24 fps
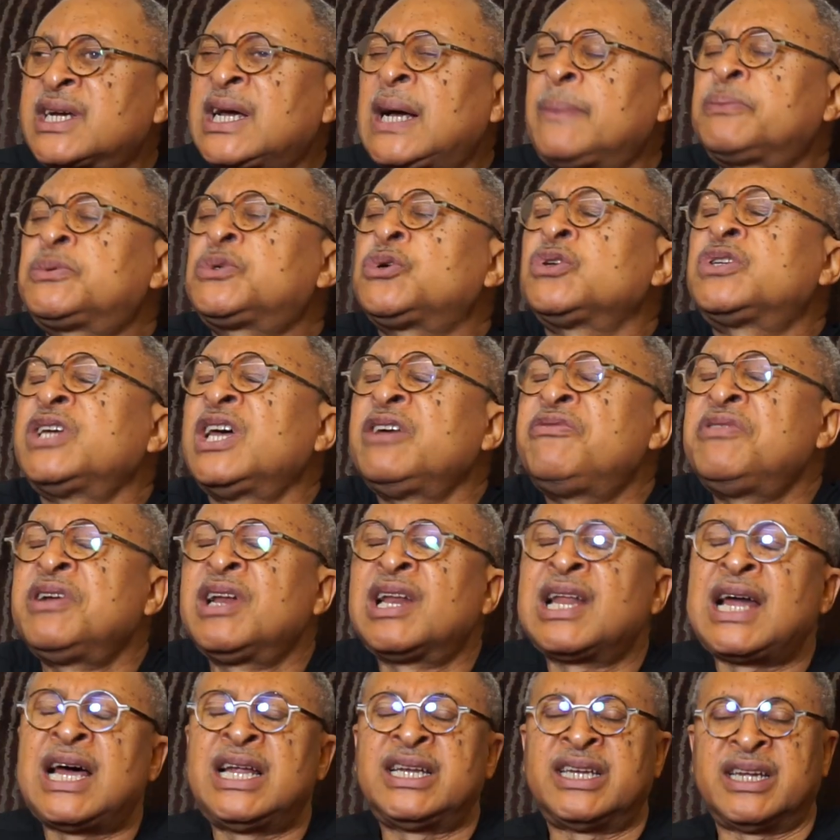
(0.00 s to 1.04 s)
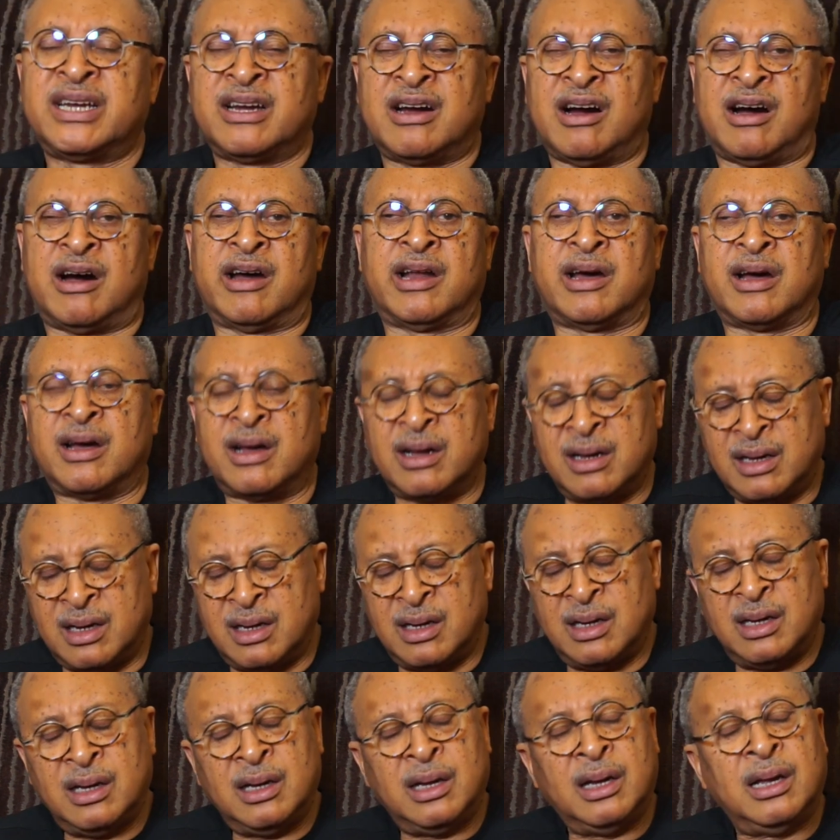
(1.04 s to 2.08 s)
captures every land in Ghana,
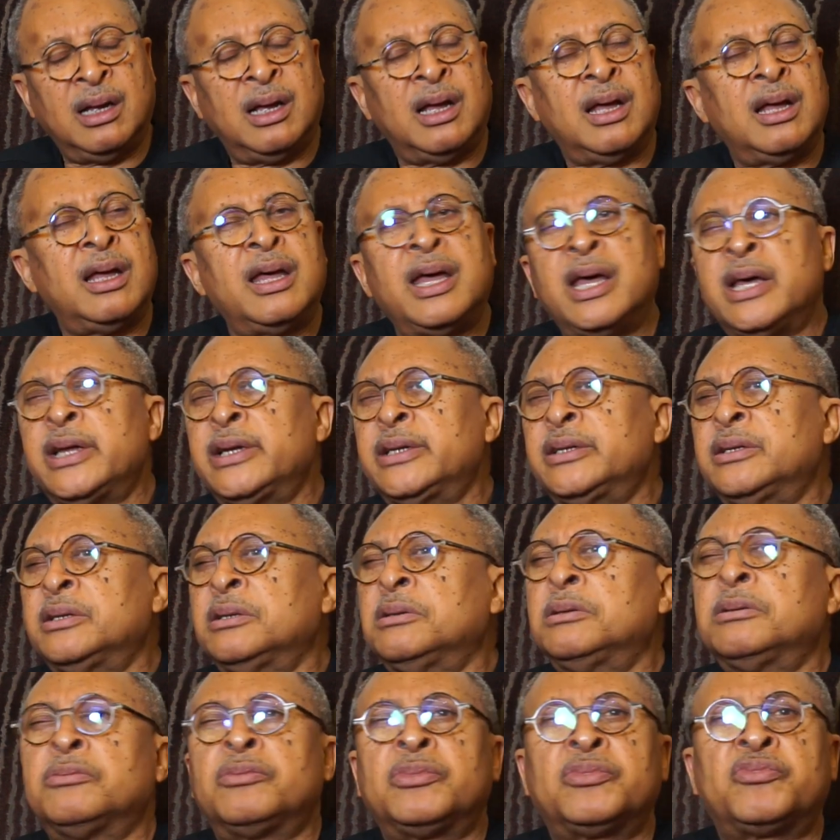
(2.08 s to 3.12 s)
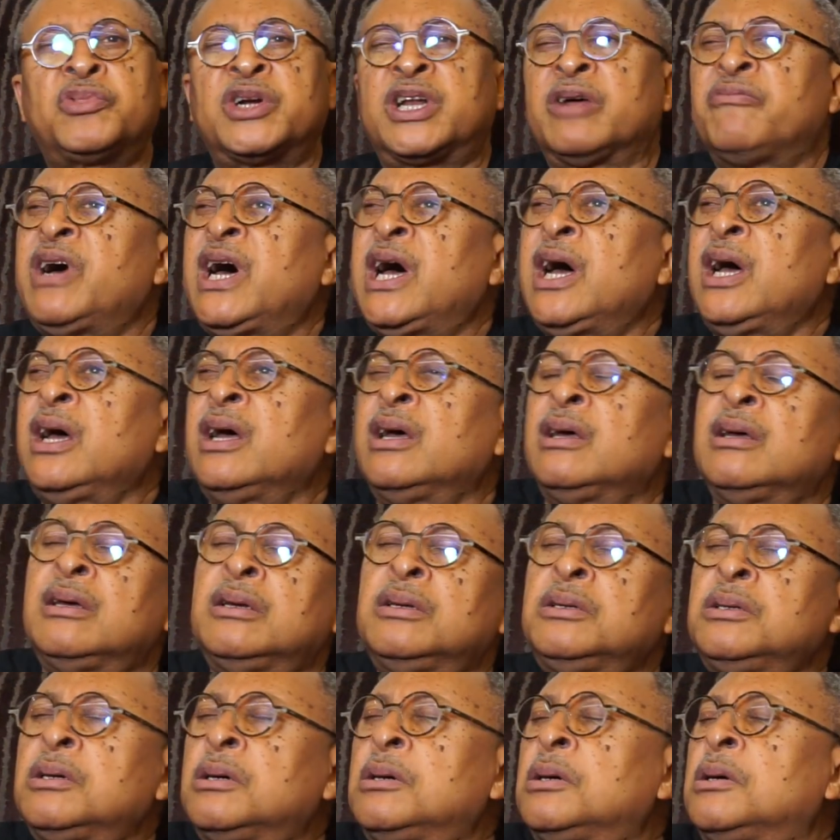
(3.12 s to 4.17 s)
and whatever
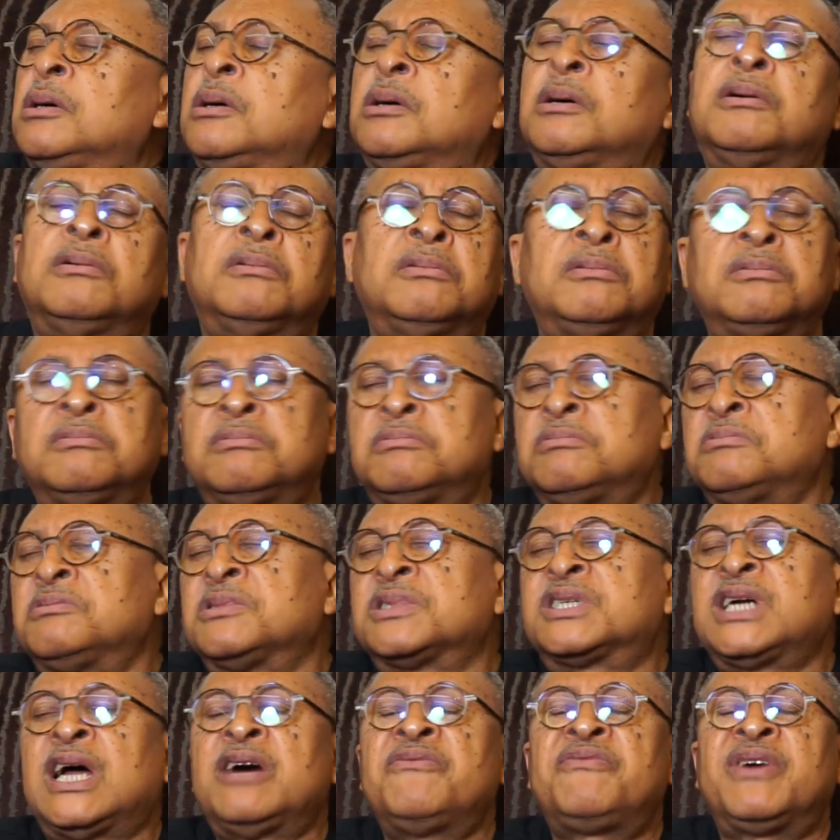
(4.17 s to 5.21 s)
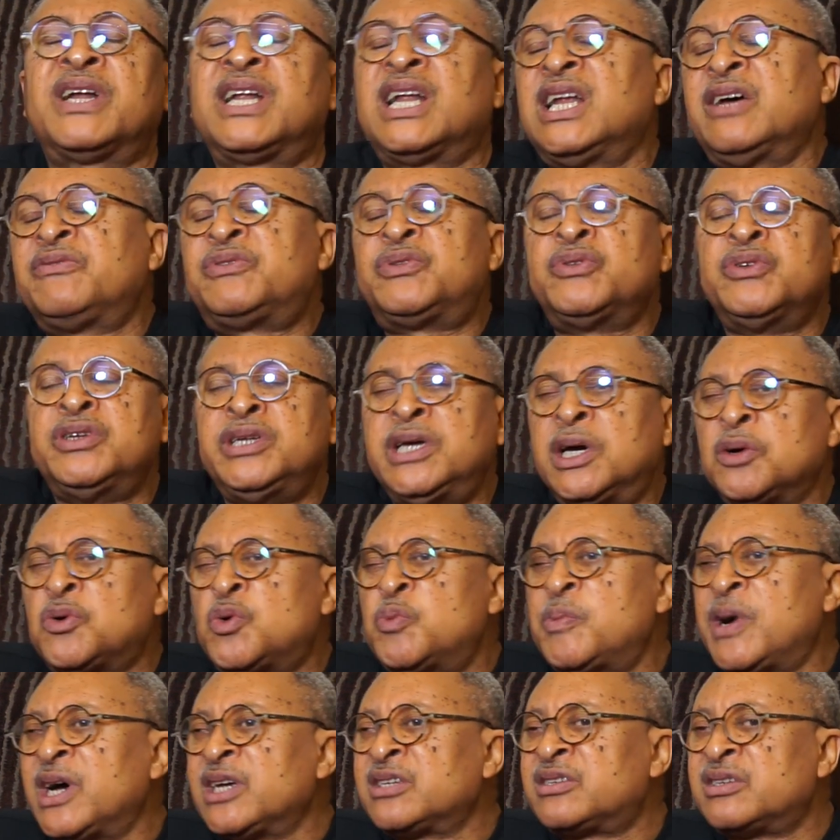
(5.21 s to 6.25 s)
your grandfather left you near
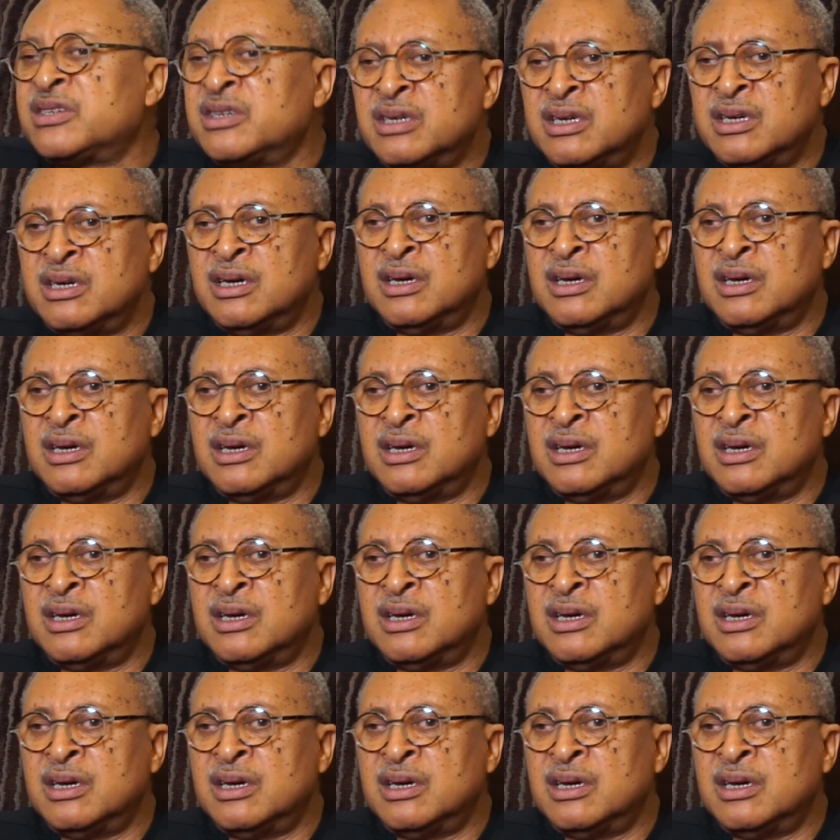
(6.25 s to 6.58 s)
Kumasi,